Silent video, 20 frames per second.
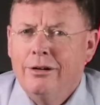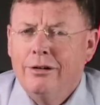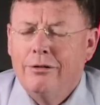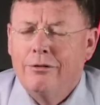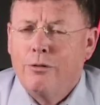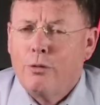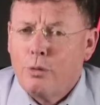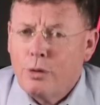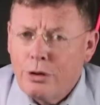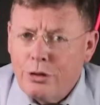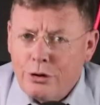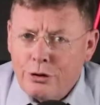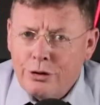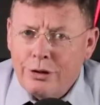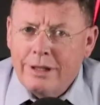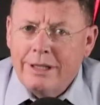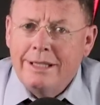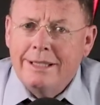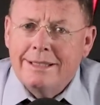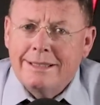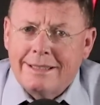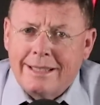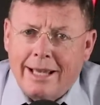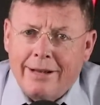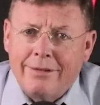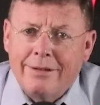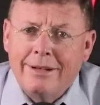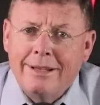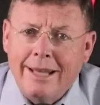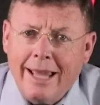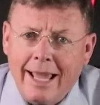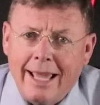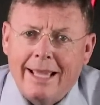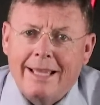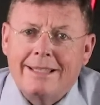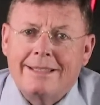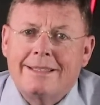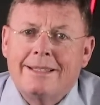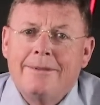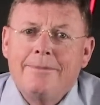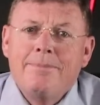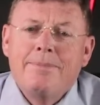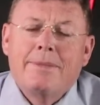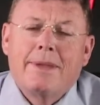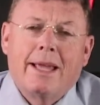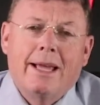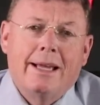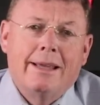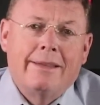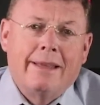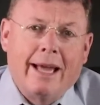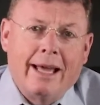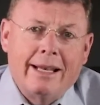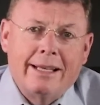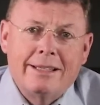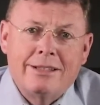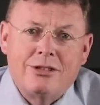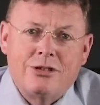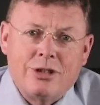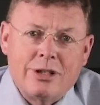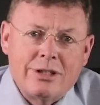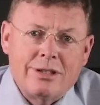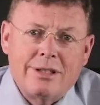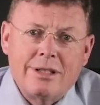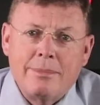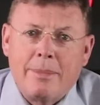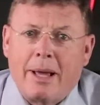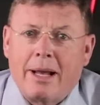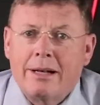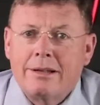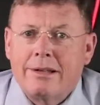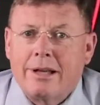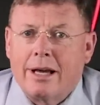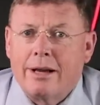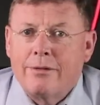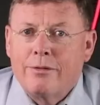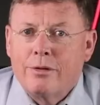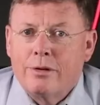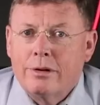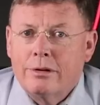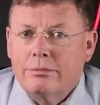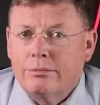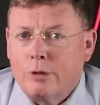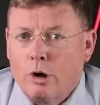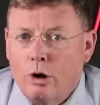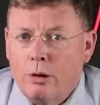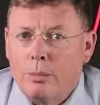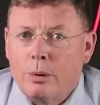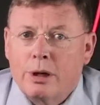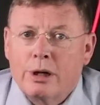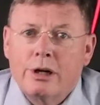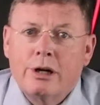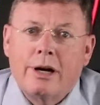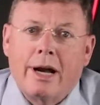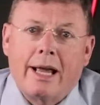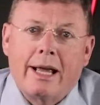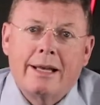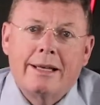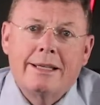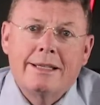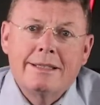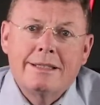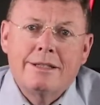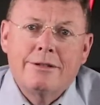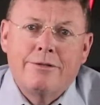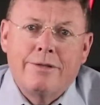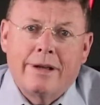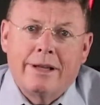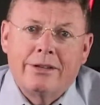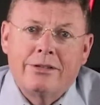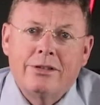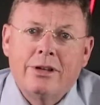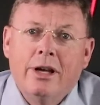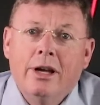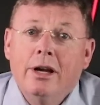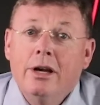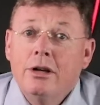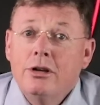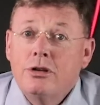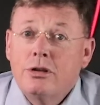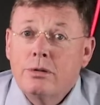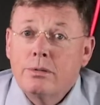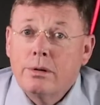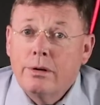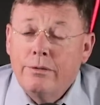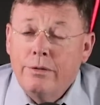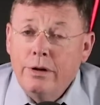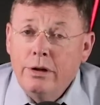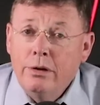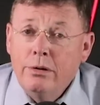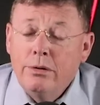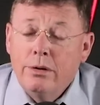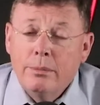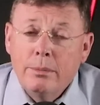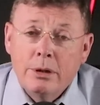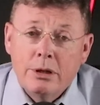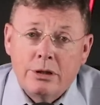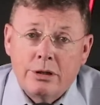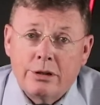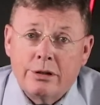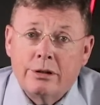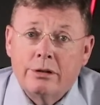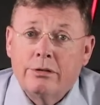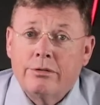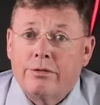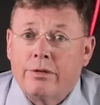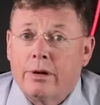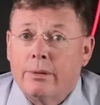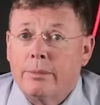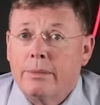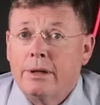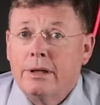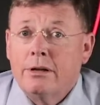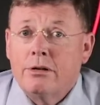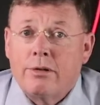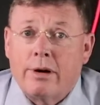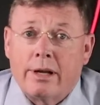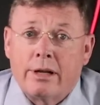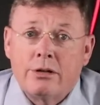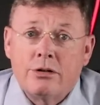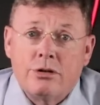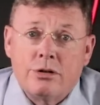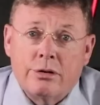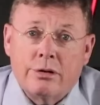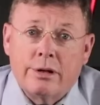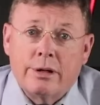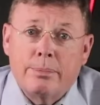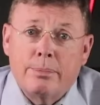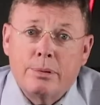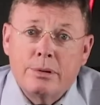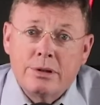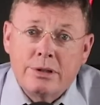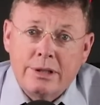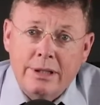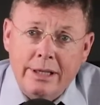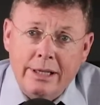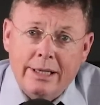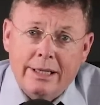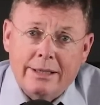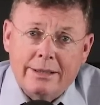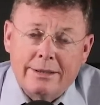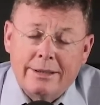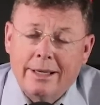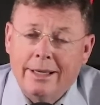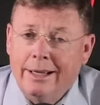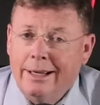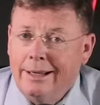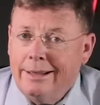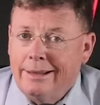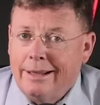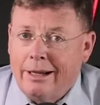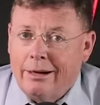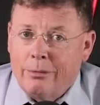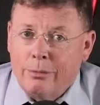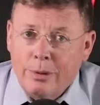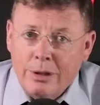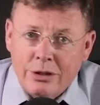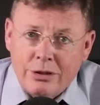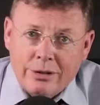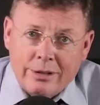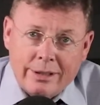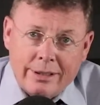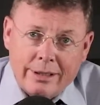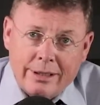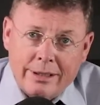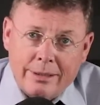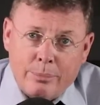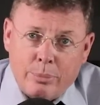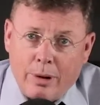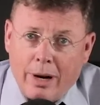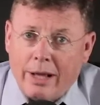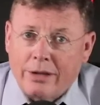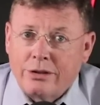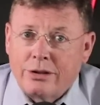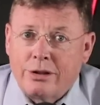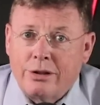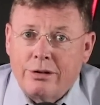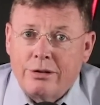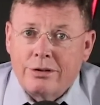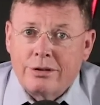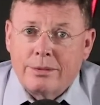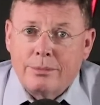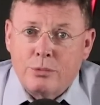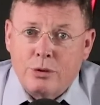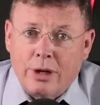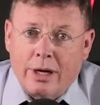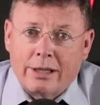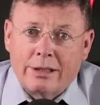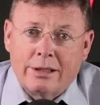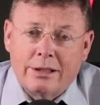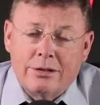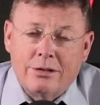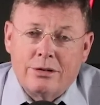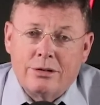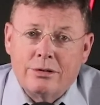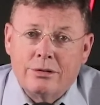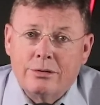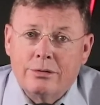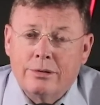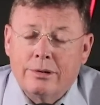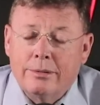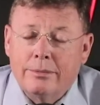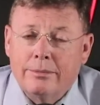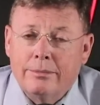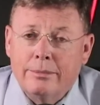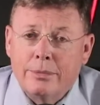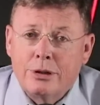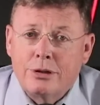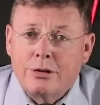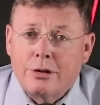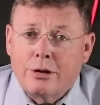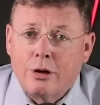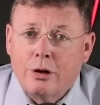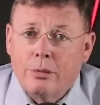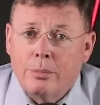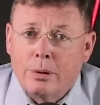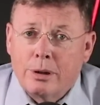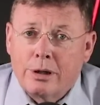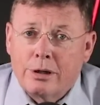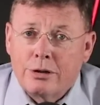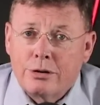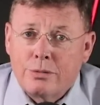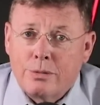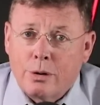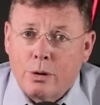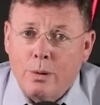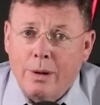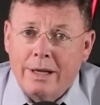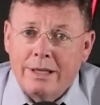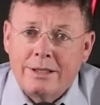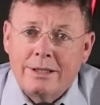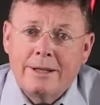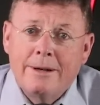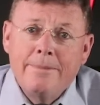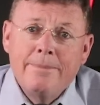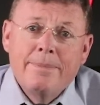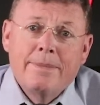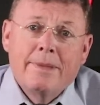for 37 days. And that is just the amount of time for Kohberger and his defense to review the material from the grand jury proceedings. Now, originally, the prosecutors objected to Mr. Kohberger's request,